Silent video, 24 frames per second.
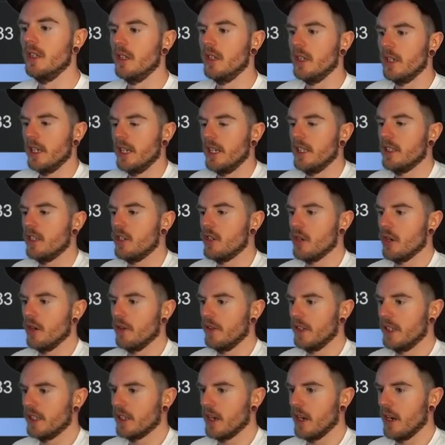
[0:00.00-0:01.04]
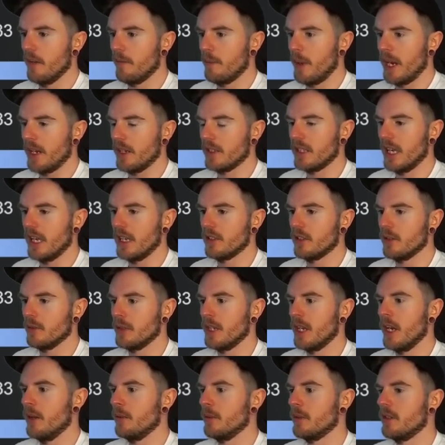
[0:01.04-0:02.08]
Easy shove. He's going to have better stats
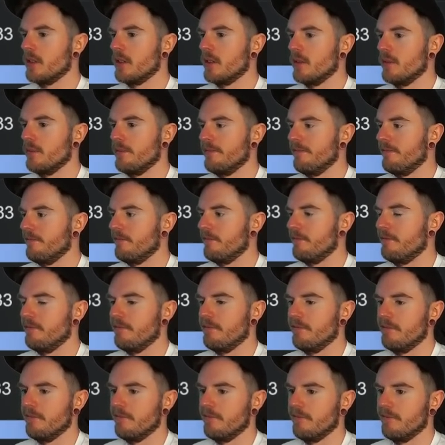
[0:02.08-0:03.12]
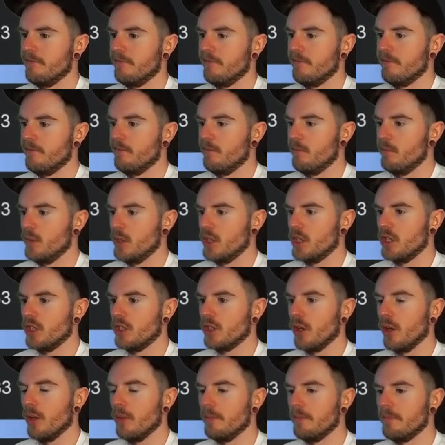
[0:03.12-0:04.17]
sometimes. Which is
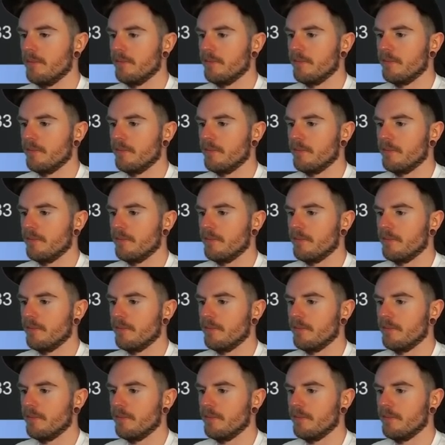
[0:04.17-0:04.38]
dumb.